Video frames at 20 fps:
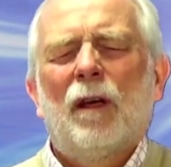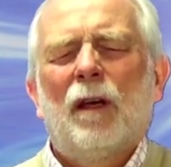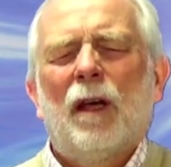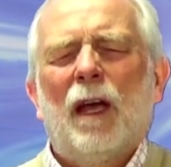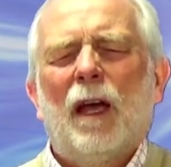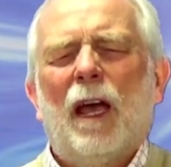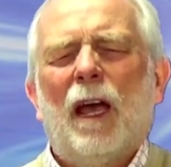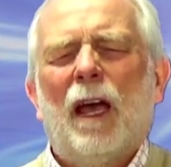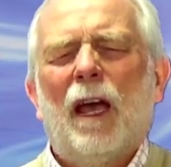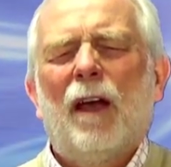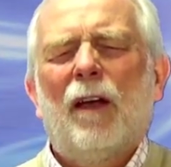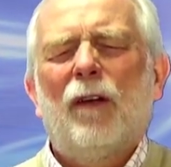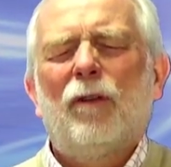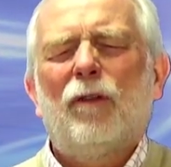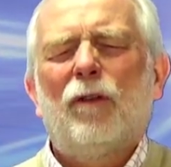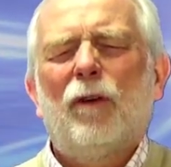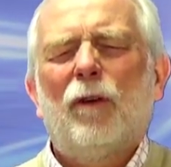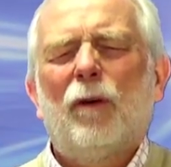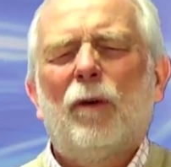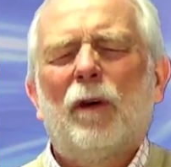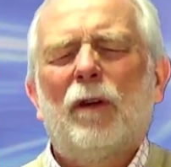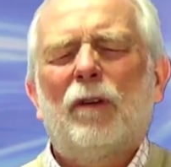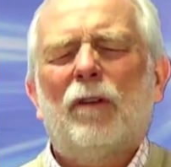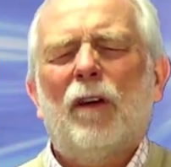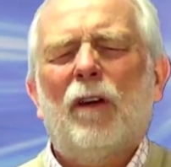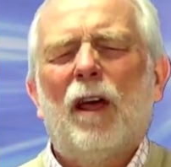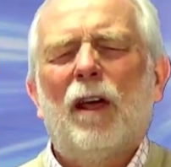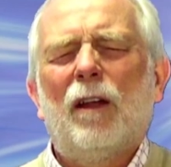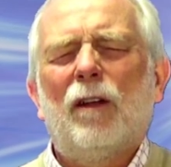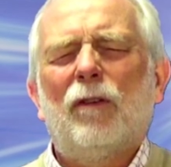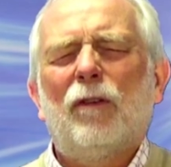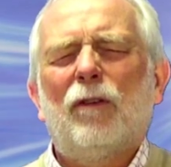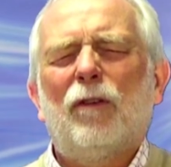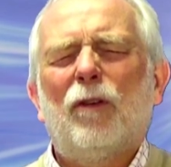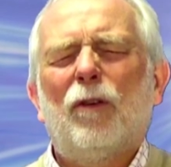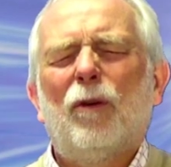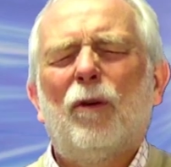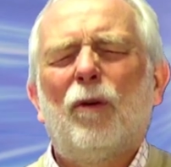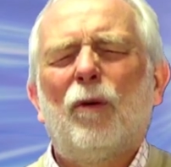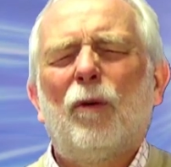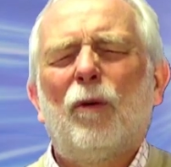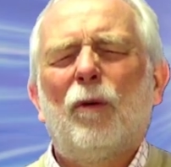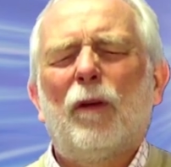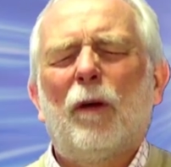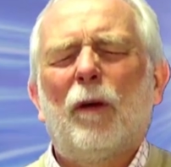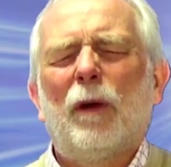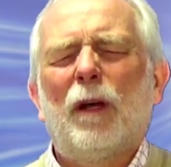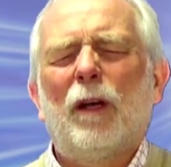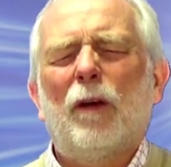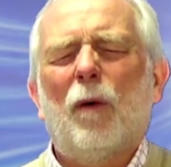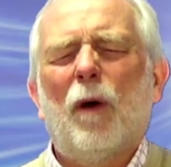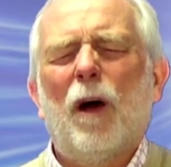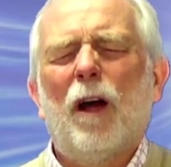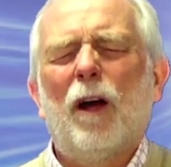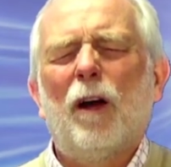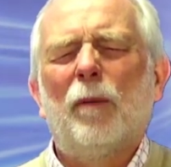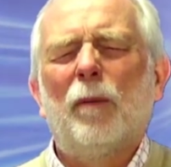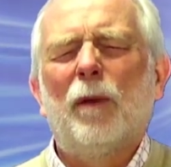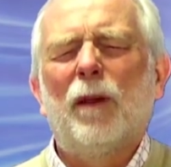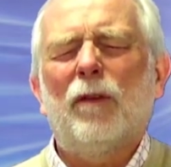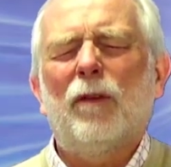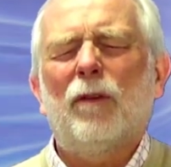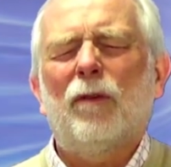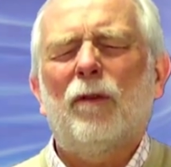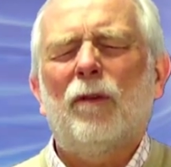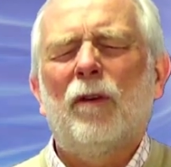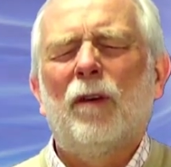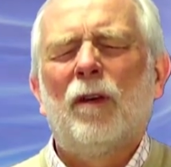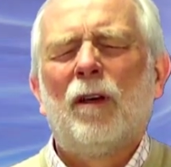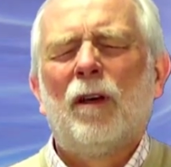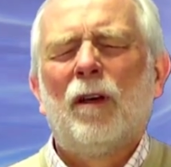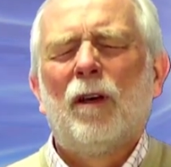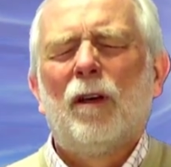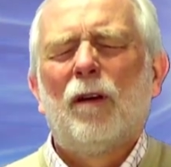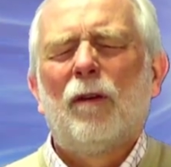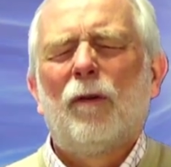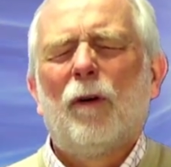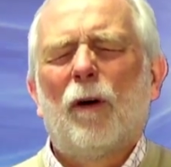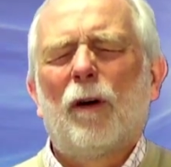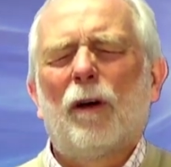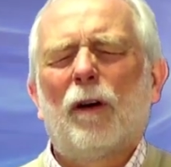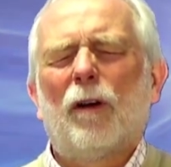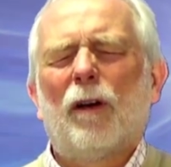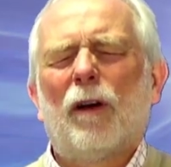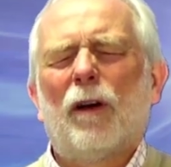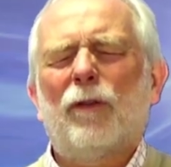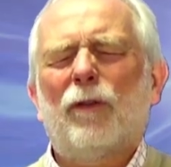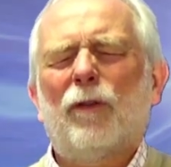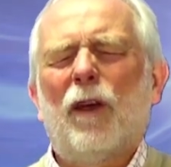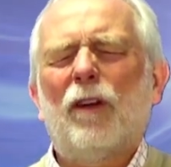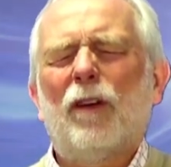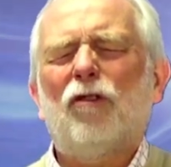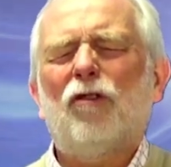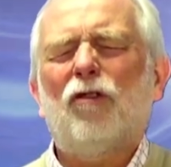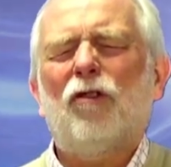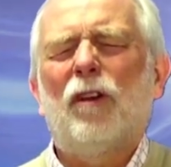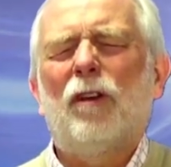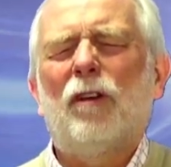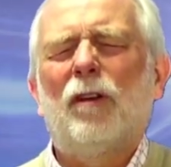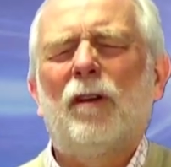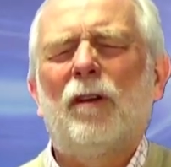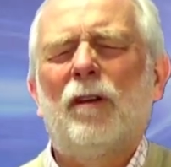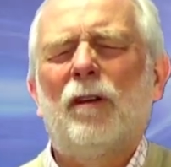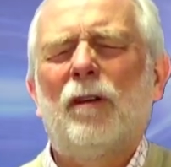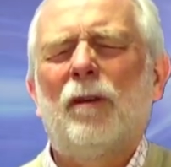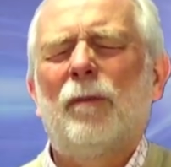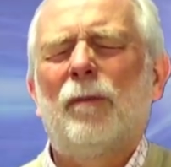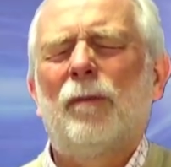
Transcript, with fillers: as you attend to the requirements for your ascension.